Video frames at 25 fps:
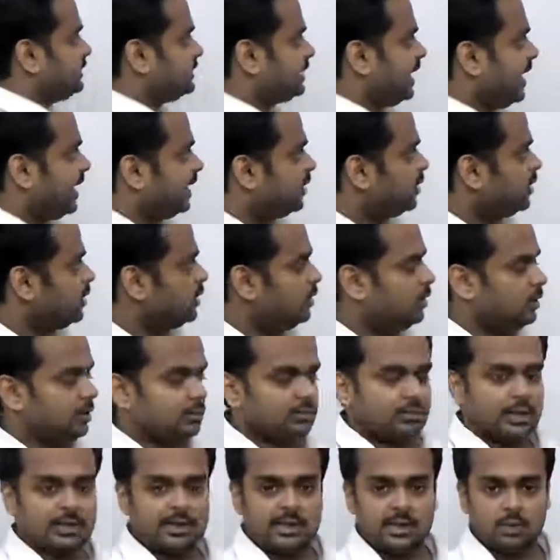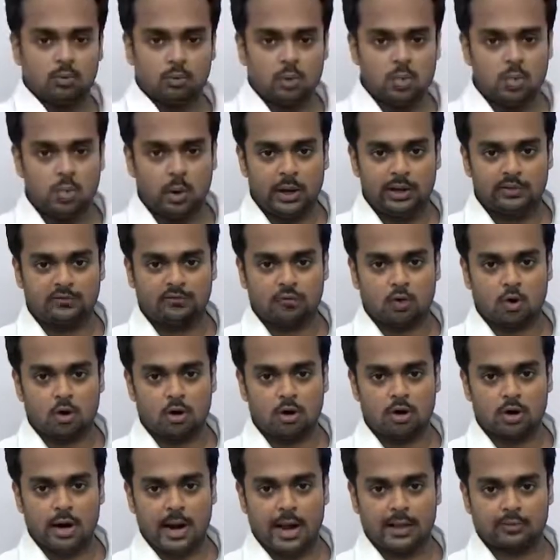said that he would wait
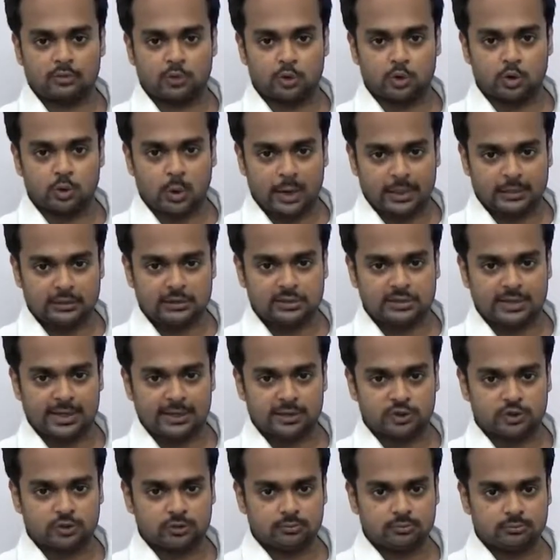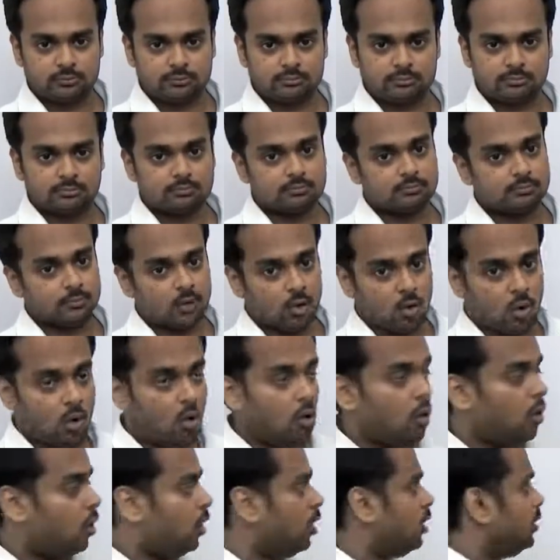for her at the train station,
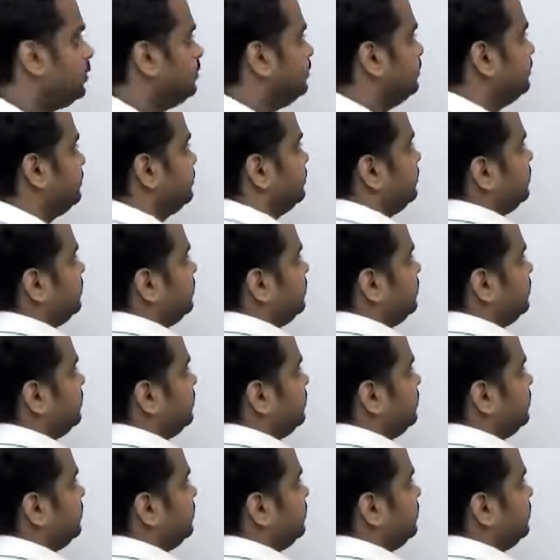or